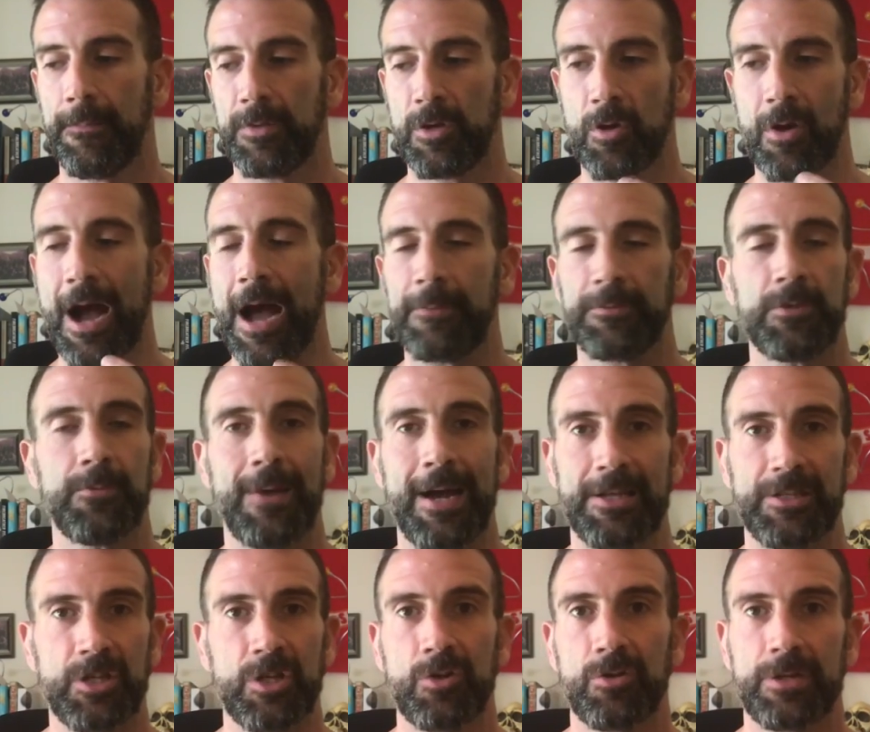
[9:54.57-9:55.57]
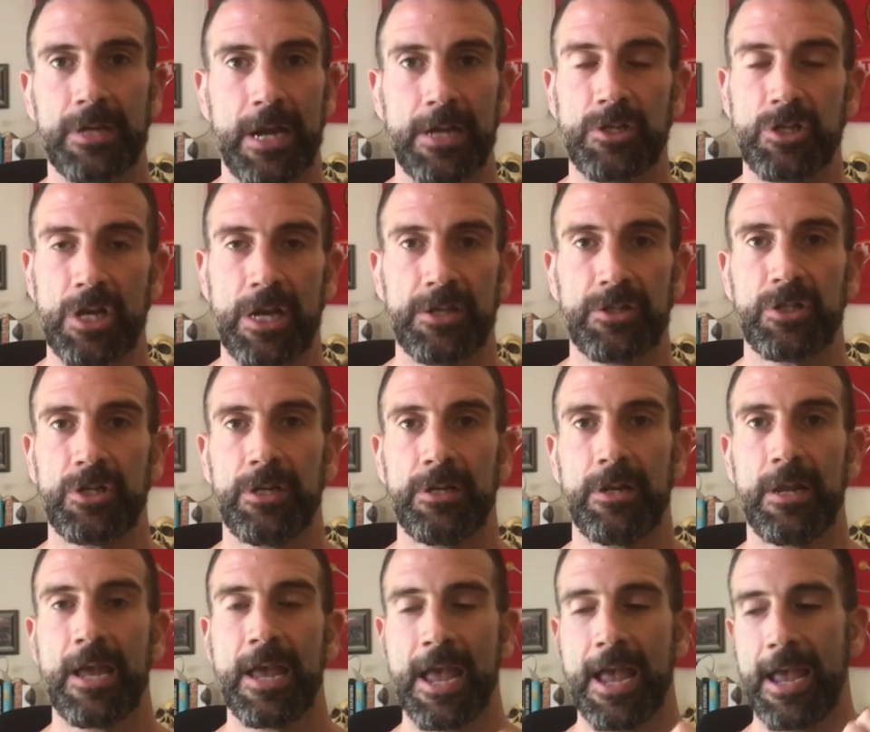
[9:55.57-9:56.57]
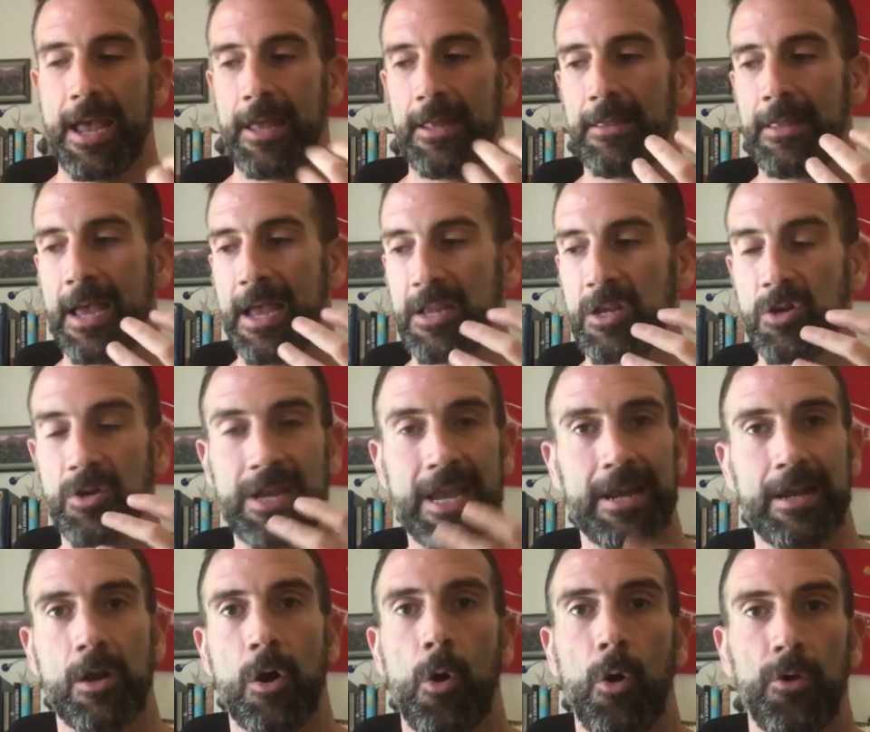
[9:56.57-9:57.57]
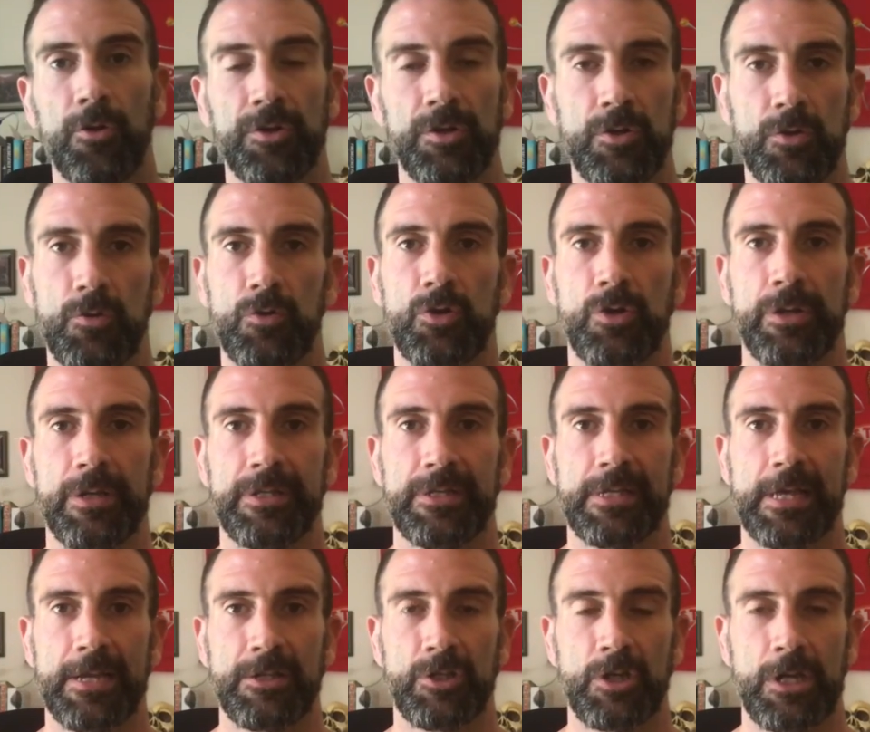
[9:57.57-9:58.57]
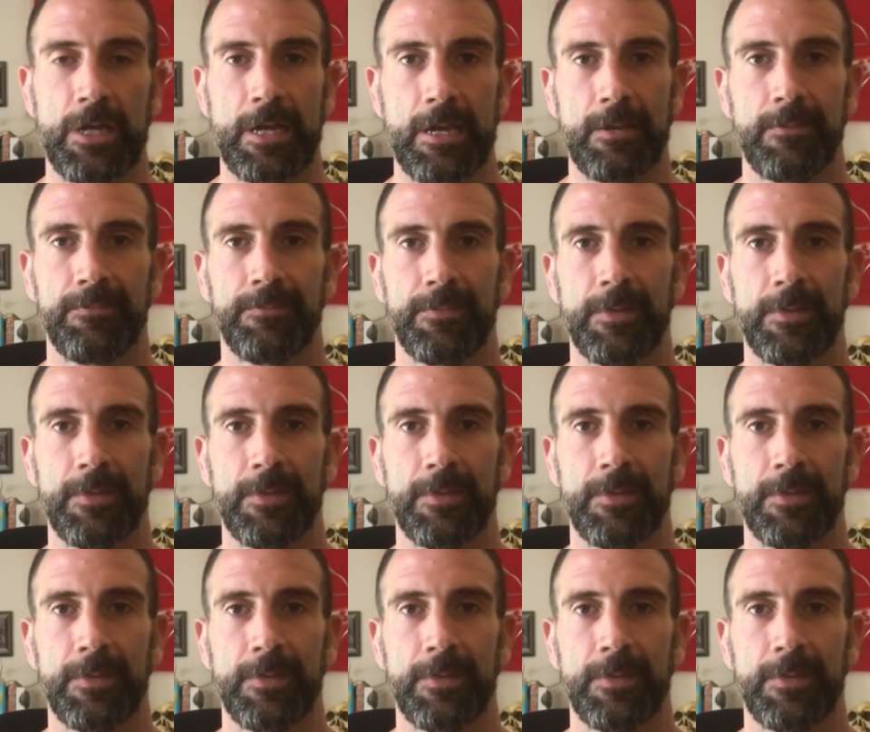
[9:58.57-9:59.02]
you're optimizing your digestion, and that you're getting all the nutrients that you need.